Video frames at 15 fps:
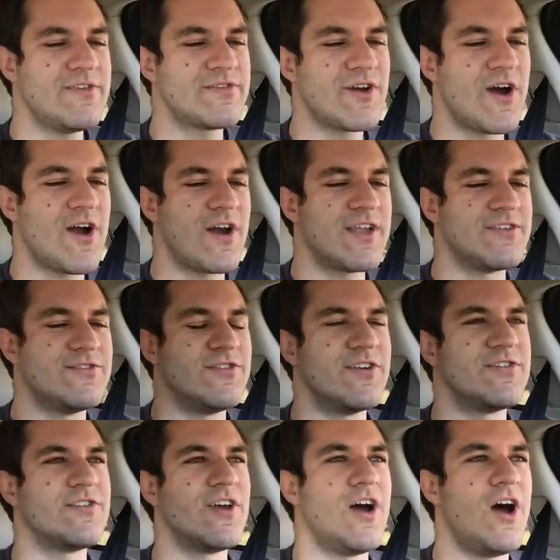This car is
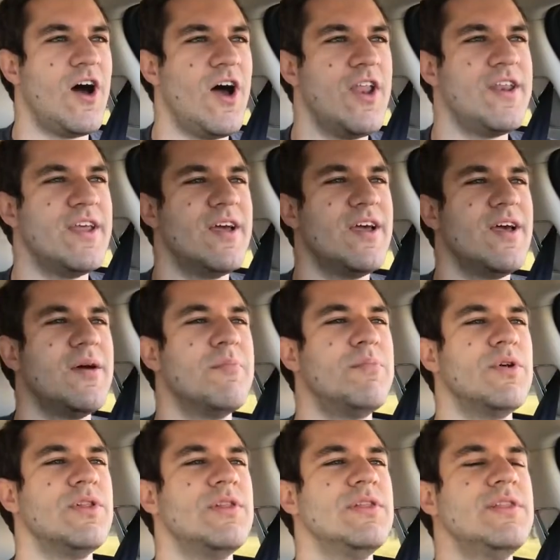just
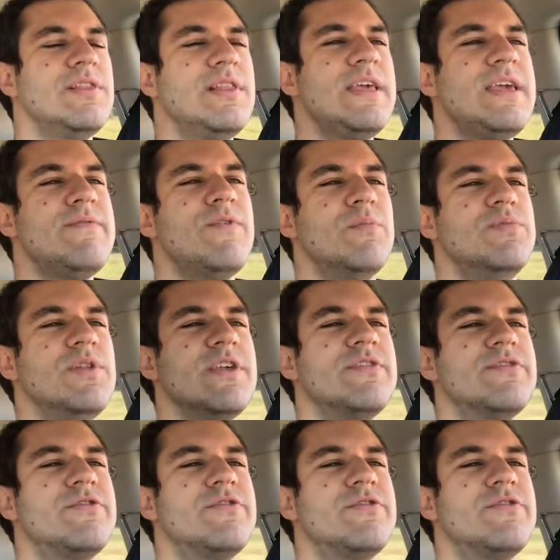unbelievably